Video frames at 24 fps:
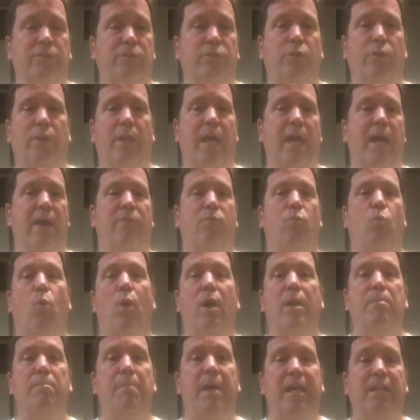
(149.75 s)
Do they have
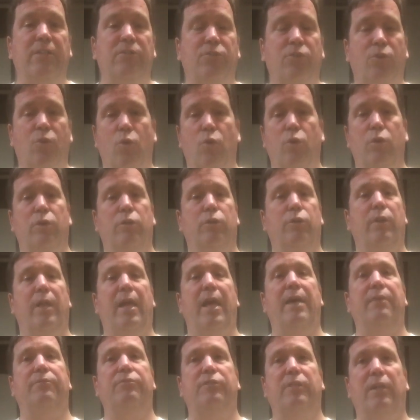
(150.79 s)
one main scorer? Do they
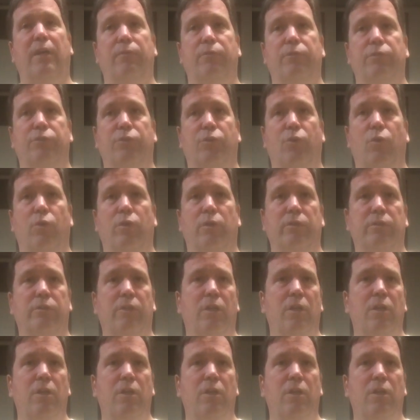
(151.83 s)
have several scores?